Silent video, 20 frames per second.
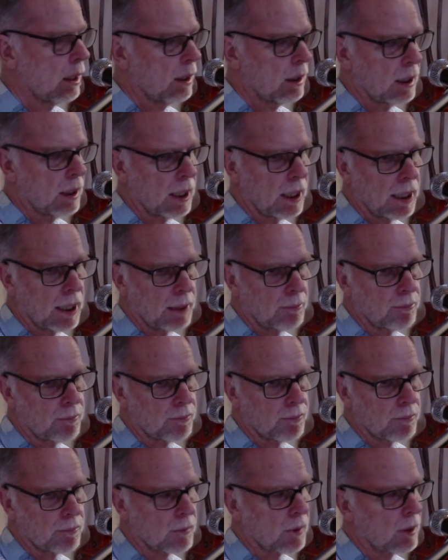
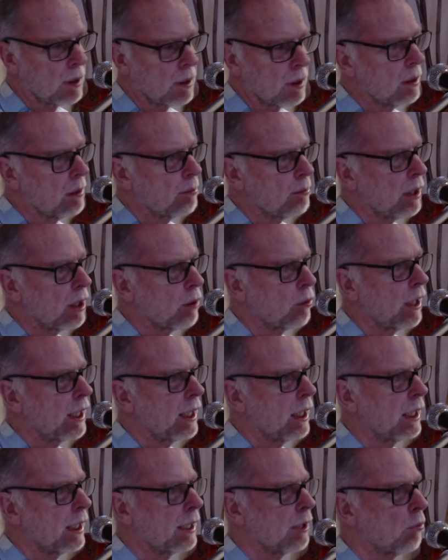By the way,
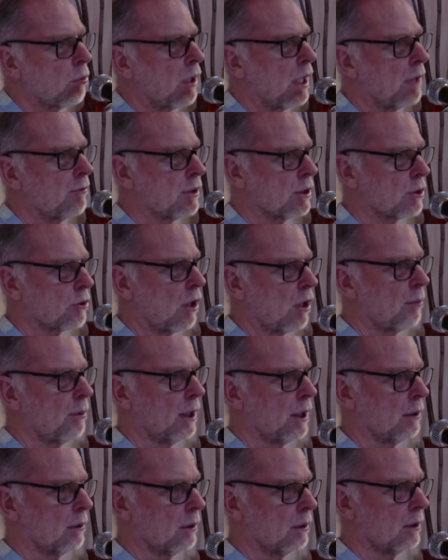another way of
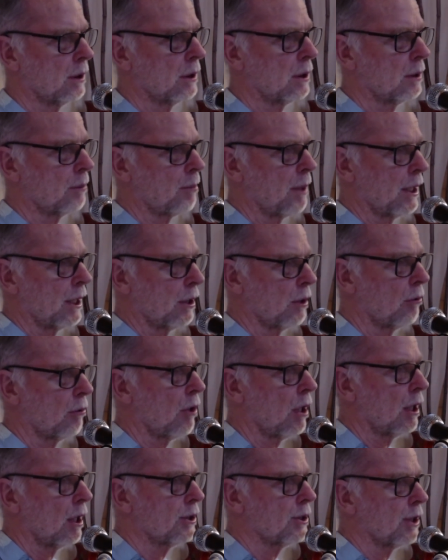describing dependent
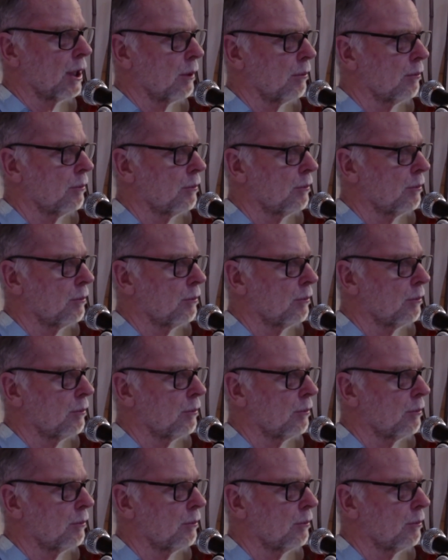arising